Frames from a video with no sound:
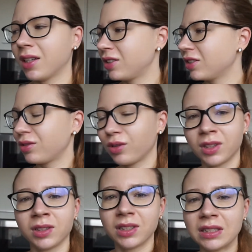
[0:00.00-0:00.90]
I just
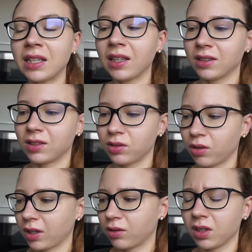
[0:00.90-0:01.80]
don't understand. So
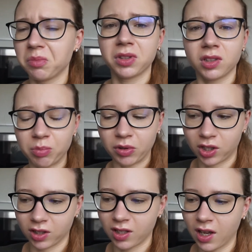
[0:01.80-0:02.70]
I got a bit
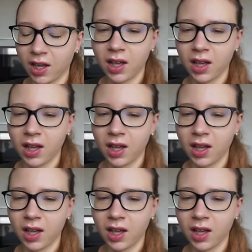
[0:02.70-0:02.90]
suspicious.